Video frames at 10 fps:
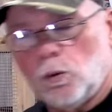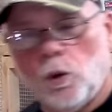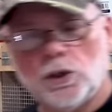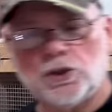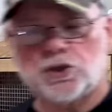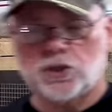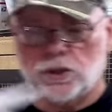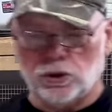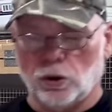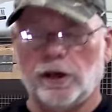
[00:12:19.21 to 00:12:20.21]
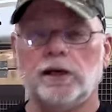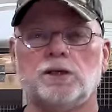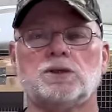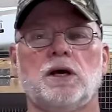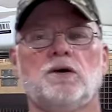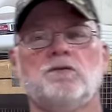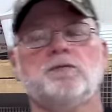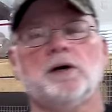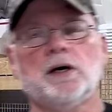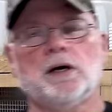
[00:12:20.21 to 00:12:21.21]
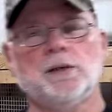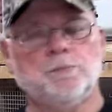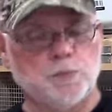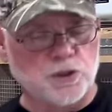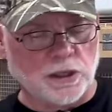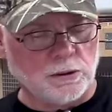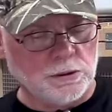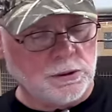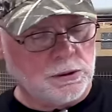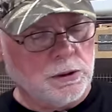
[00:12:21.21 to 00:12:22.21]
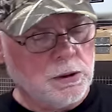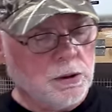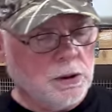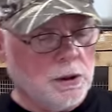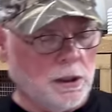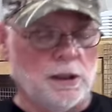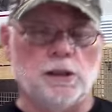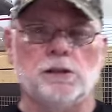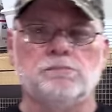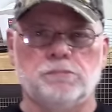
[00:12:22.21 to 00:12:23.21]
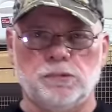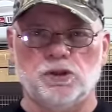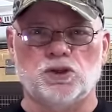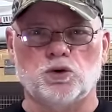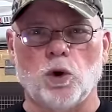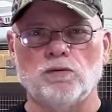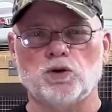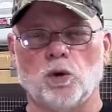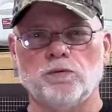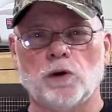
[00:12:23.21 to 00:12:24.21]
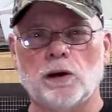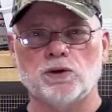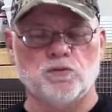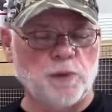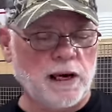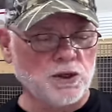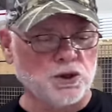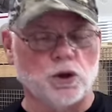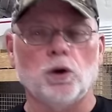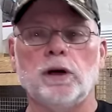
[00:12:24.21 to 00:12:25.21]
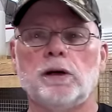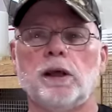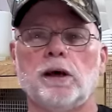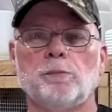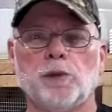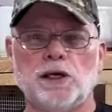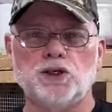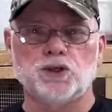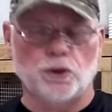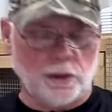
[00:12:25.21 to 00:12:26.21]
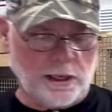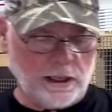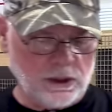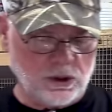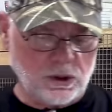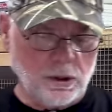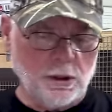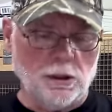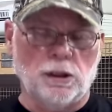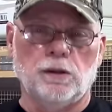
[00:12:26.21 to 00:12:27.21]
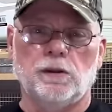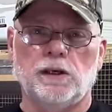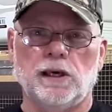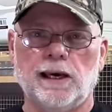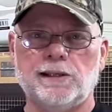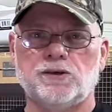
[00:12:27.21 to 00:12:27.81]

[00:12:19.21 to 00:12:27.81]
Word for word: Once your eggs have uh, settled and it's twelve to twenty-four hours have passed, you go ahead and place your eggs in the egg